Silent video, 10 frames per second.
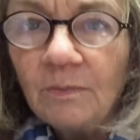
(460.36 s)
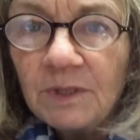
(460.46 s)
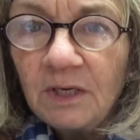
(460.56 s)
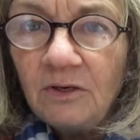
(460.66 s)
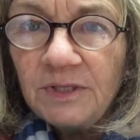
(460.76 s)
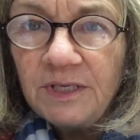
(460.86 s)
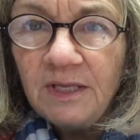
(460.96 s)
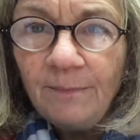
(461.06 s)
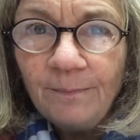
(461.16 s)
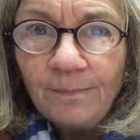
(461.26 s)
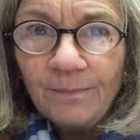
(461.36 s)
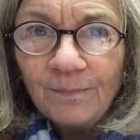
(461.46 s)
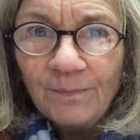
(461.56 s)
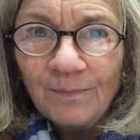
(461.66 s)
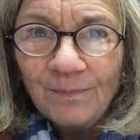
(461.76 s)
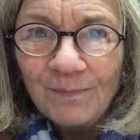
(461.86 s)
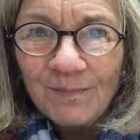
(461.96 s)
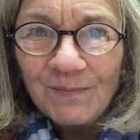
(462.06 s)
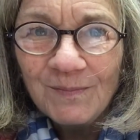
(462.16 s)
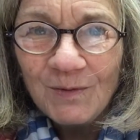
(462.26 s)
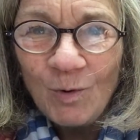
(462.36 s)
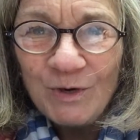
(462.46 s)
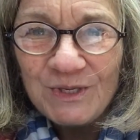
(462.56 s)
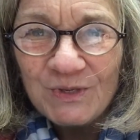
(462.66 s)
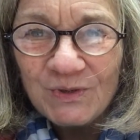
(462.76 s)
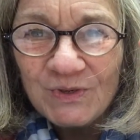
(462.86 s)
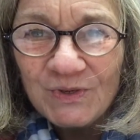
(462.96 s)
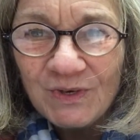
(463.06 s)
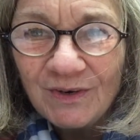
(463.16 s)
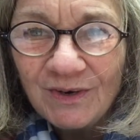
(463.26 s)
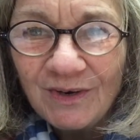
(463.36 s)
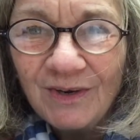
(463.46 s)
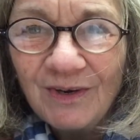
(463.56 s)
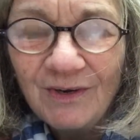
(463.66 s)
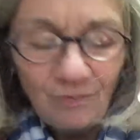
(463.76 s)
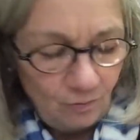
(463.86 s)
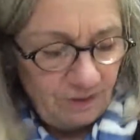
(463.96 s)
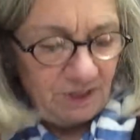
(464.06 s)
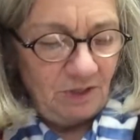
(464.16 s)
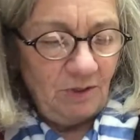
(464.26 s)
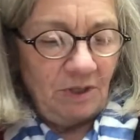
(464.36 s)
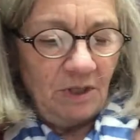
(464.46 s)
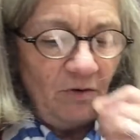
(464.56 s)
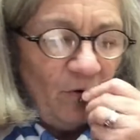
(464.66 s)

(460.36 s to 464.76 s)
Can you see them? Oysters. Oysters.